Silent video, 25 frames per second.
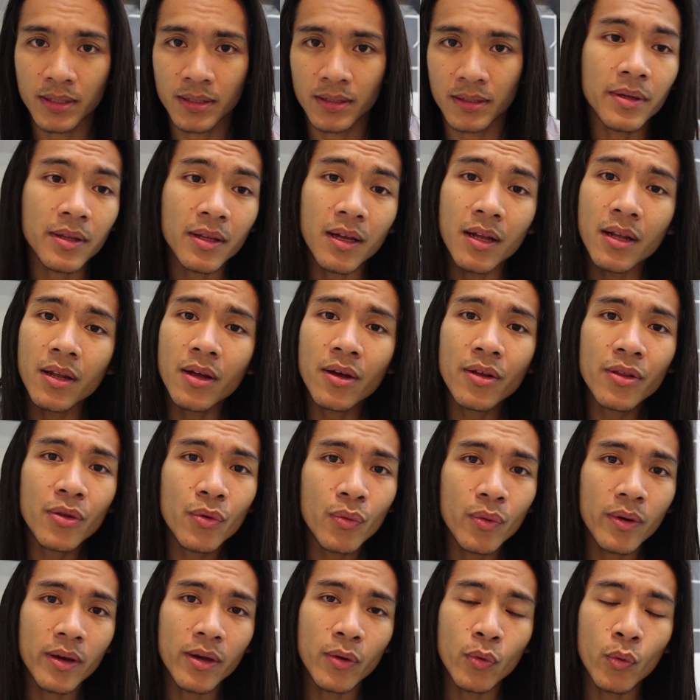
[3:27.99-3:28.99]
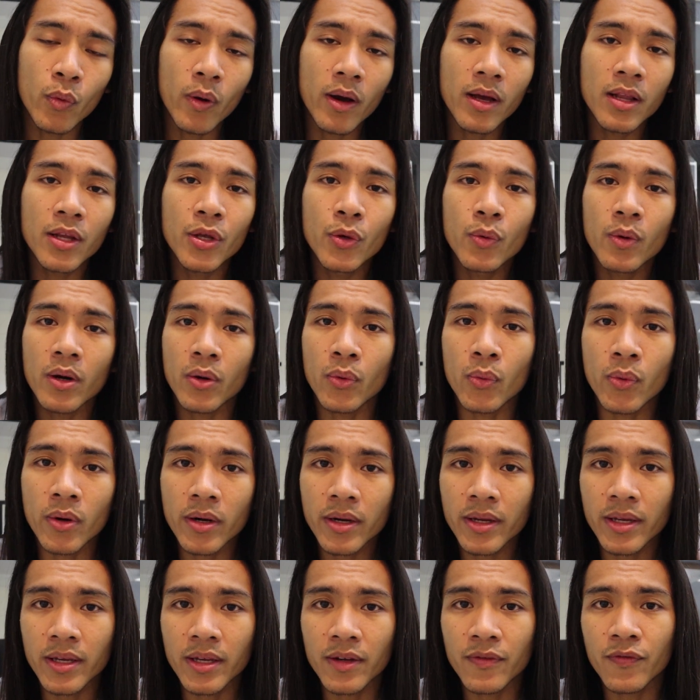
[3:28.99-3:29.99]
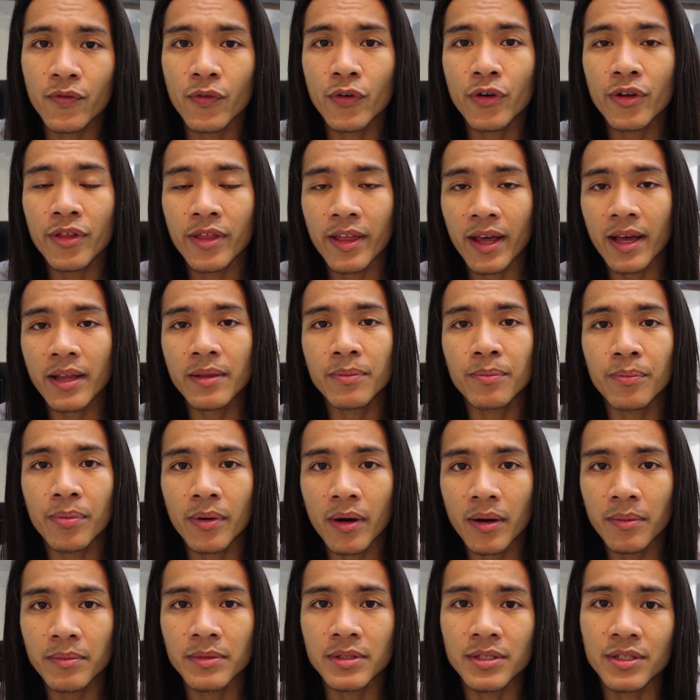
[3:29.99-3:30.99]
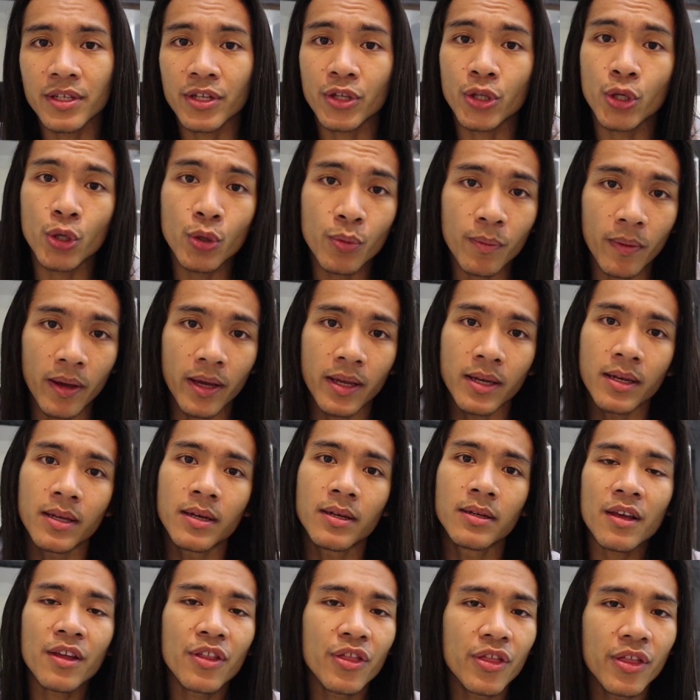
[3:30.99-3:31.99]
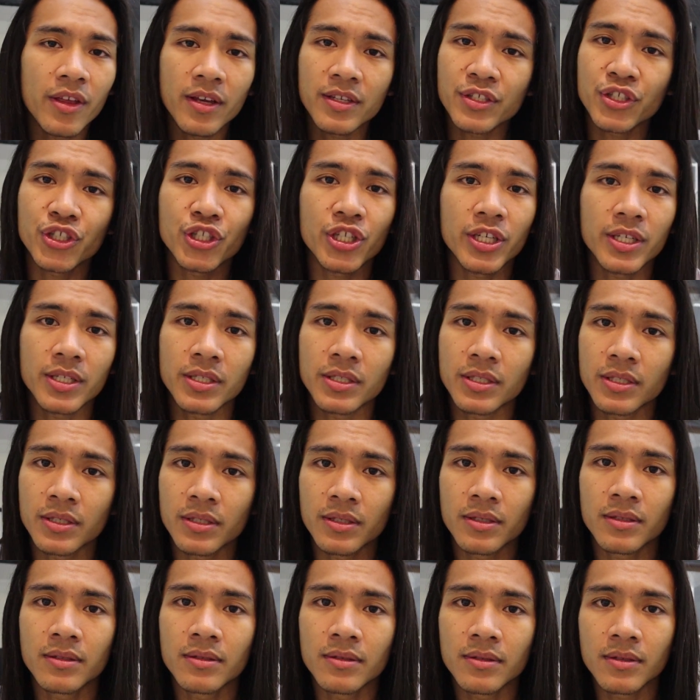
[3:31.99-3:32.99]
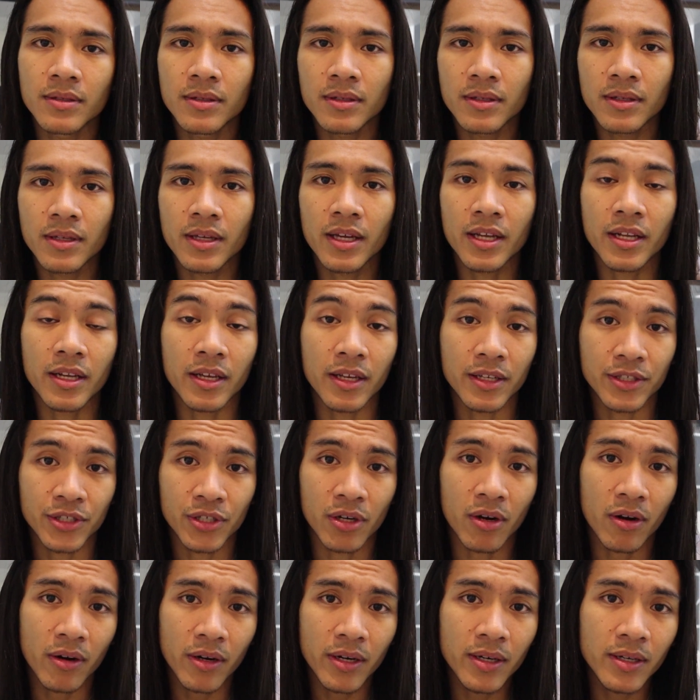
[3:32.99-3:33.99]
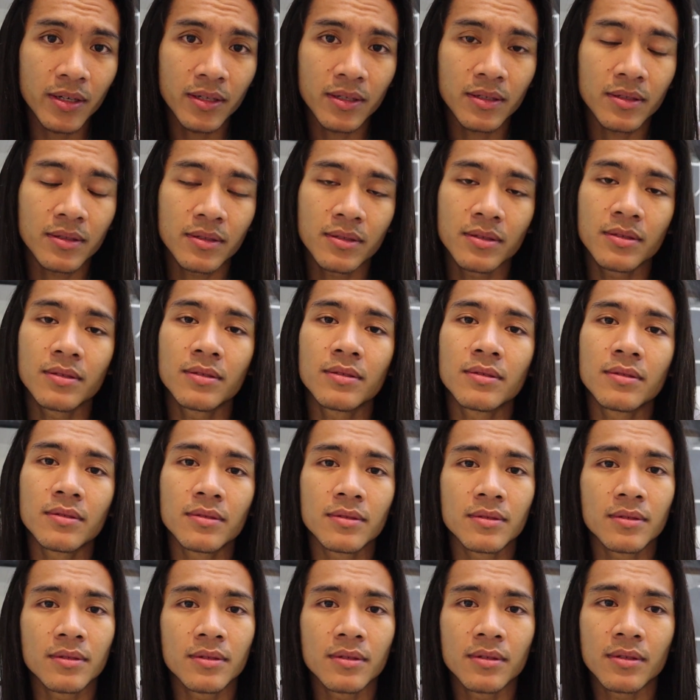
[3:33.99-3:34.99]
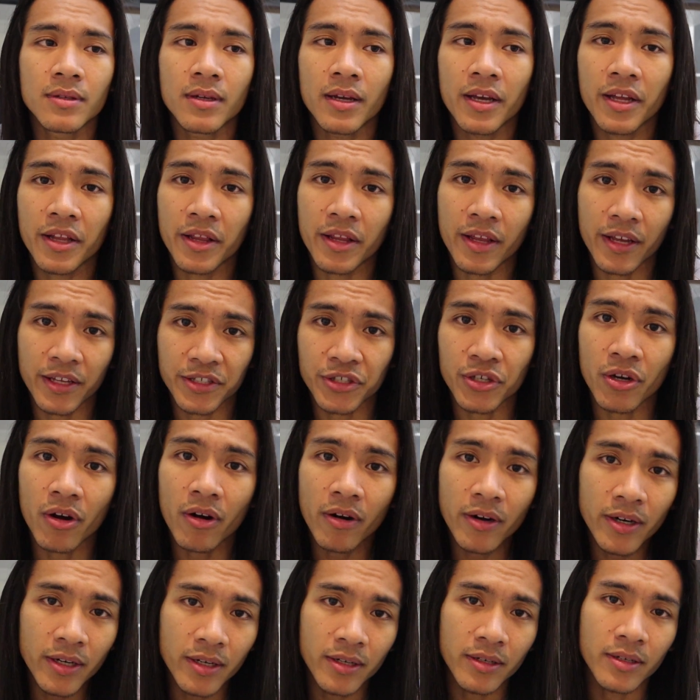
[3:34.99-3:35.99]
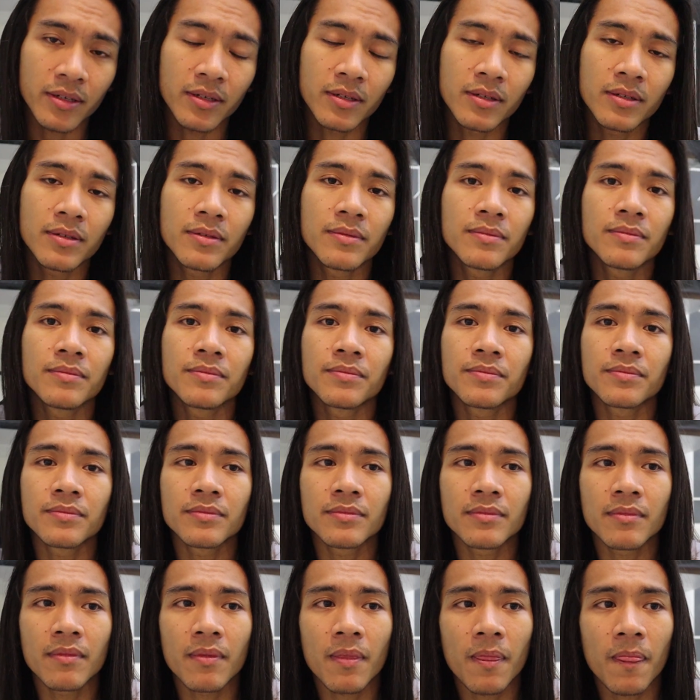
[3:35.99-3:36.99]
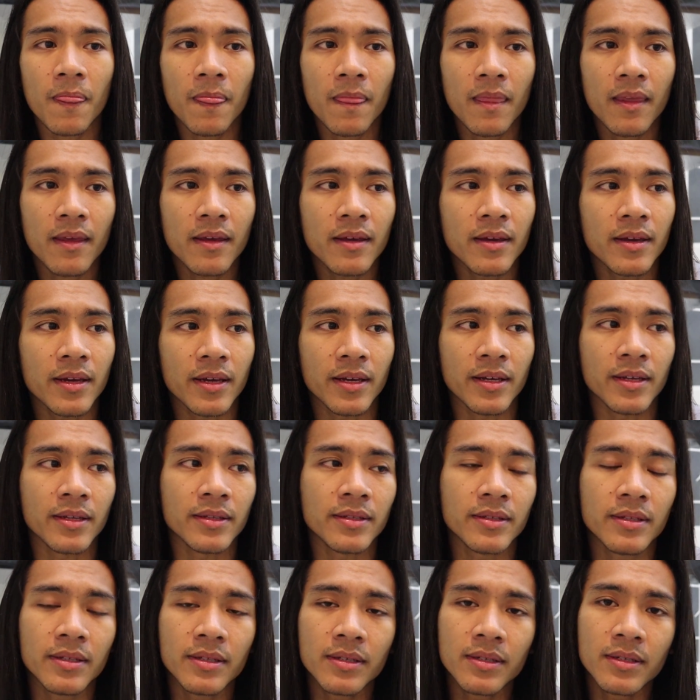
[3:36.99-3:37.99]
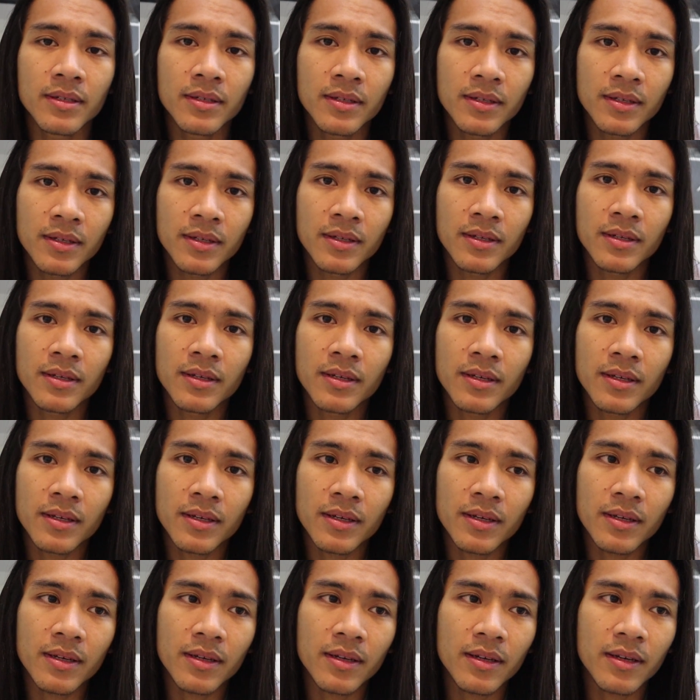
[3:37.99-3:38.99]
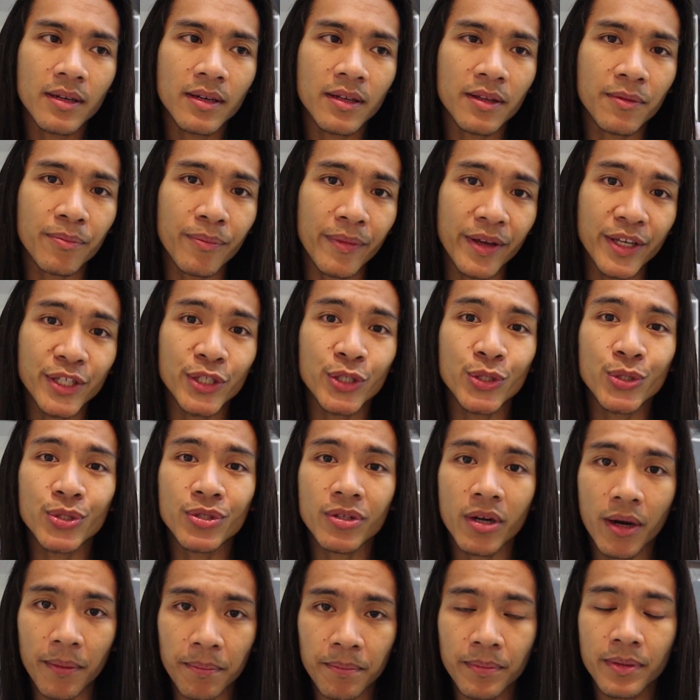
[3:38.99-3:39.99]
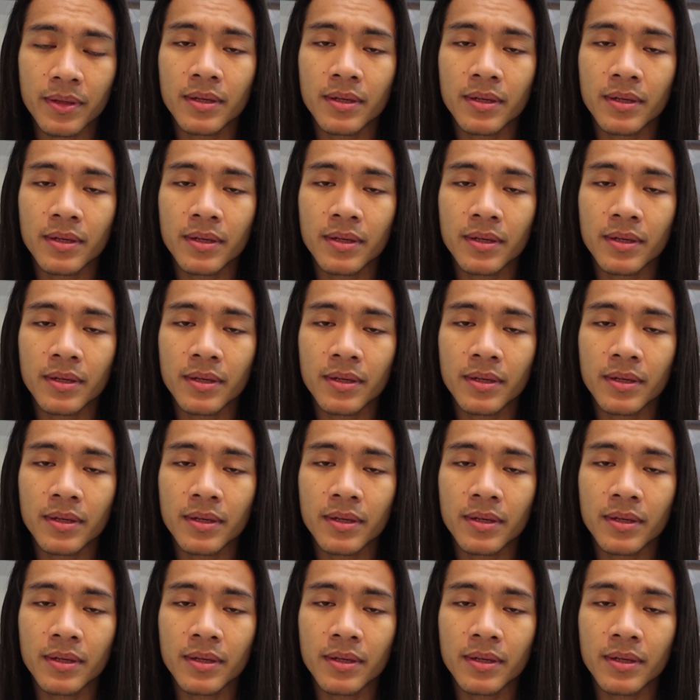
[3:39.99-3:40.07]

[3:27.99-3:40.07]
But along the way, while you are working for that promise that you made, things change. It gets hard, it gets harder, and it makes you stop.